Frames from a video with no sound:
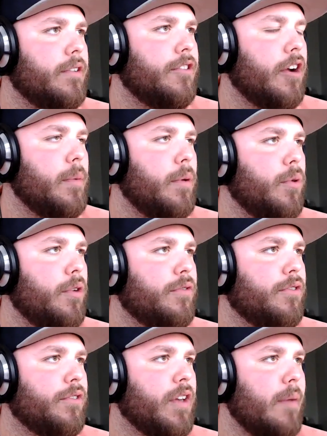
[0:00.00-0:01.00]
Jeremy Wolf
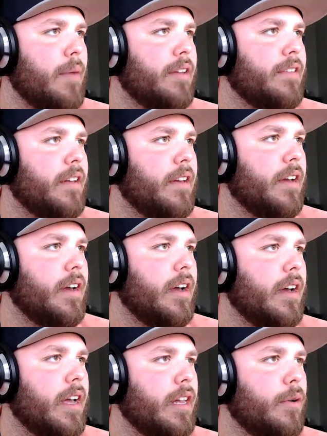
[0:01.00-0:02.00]
just commented,
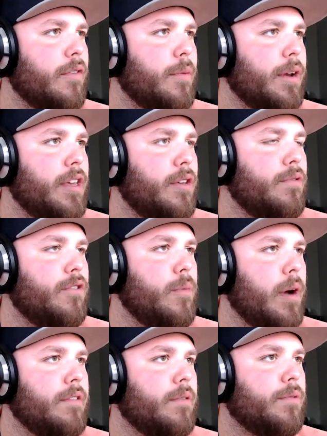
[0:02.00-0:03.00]
hello, everybody. YouTube
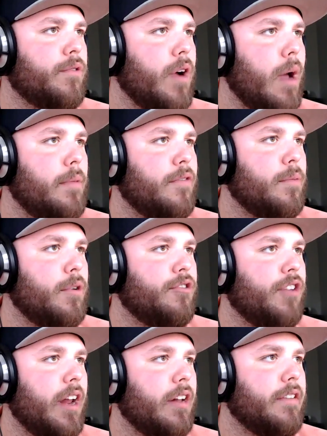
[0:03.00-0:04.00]
unsubscribed me from your
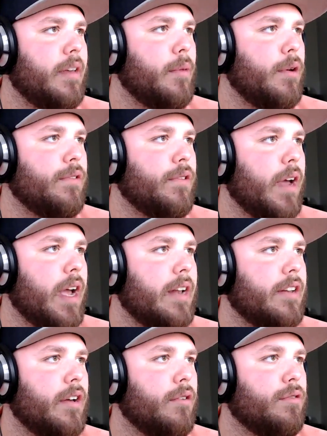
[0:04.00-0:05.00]
channel, Demo, so I had
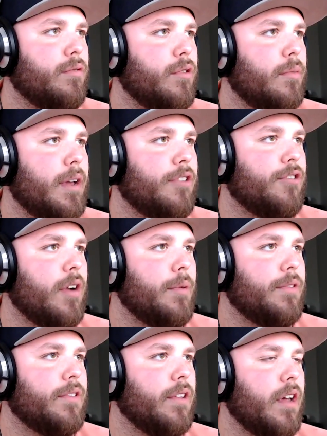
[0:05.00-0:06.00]
to go through and make sure I
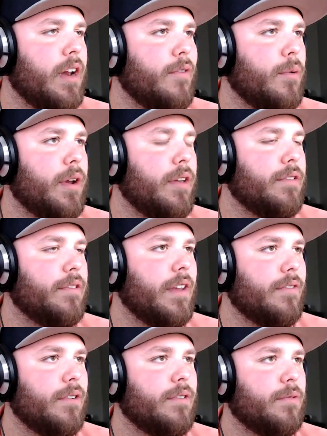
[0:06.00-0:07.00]
was still on everyone else's
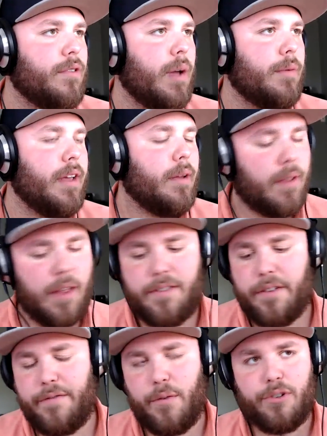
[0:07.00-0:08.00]
after I subscribed again. Well, that's
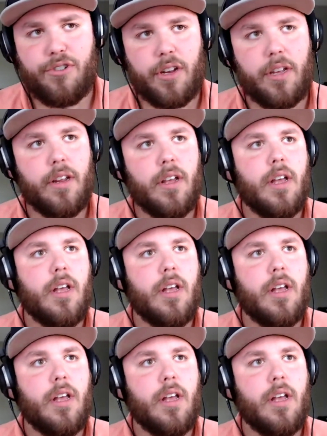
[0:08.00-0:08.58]
unfortunate.